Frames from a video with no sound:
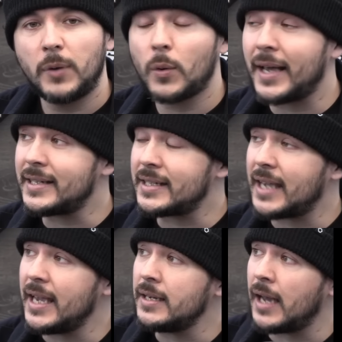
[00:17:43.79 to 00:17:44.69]
But when I
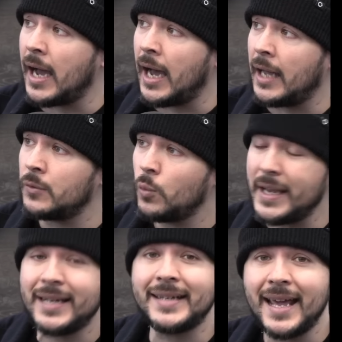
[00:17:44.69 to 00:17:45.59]
skate on
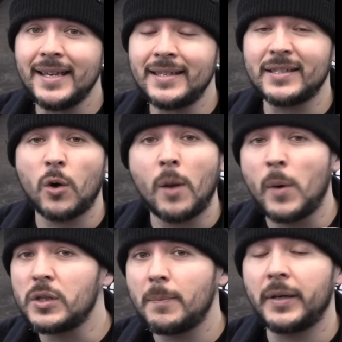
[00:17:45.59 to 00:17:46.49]
weekdays, it's
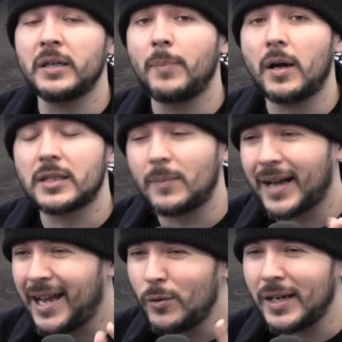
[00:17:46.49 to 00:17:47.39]
almost a million bucks, and I'm like,
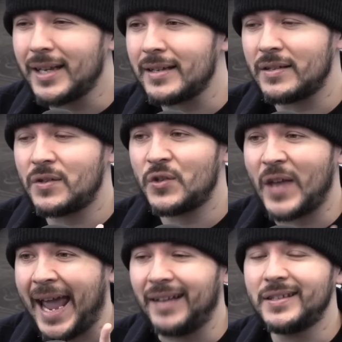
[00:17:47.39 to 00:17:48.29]
I know what it is. It's
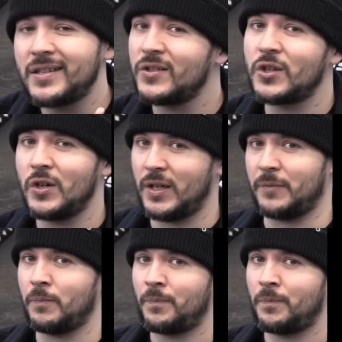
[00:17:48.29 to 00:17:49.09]
Allison's cooking.